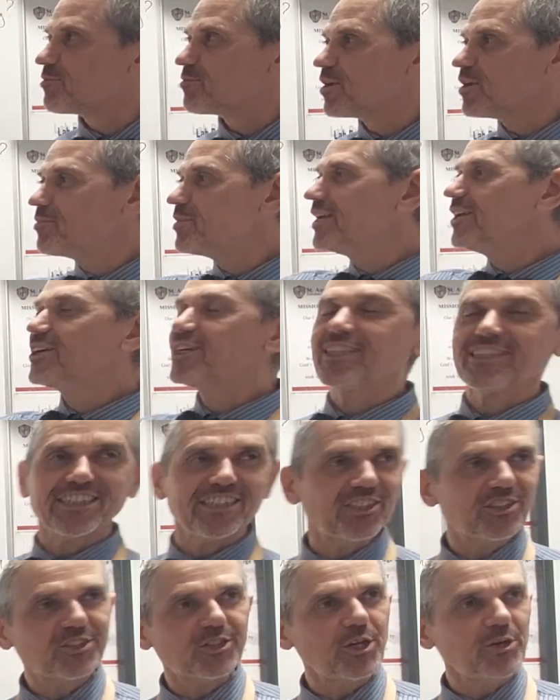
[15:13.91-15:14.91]
when we look at
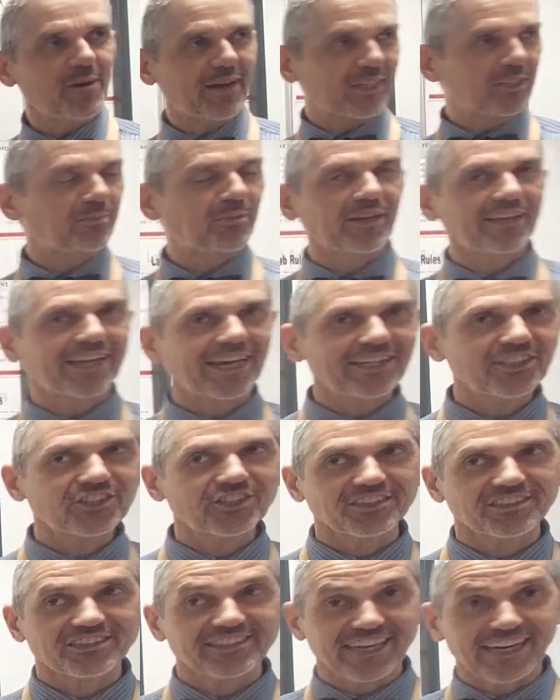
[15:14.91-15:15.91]
these two
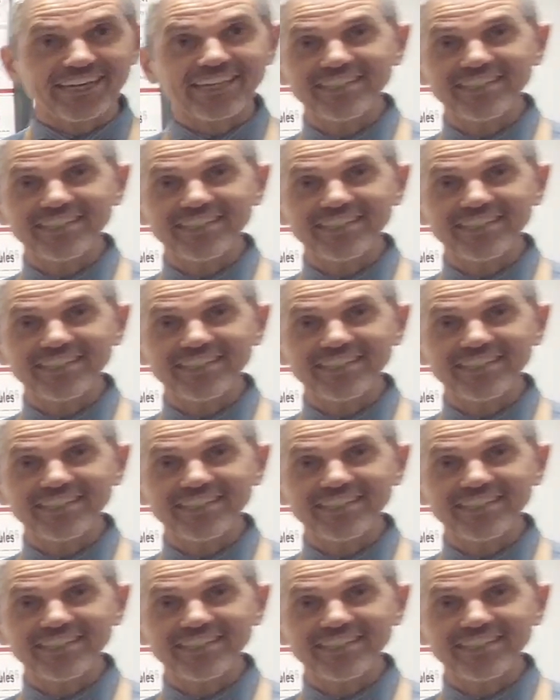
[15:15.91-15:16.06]
explanations, and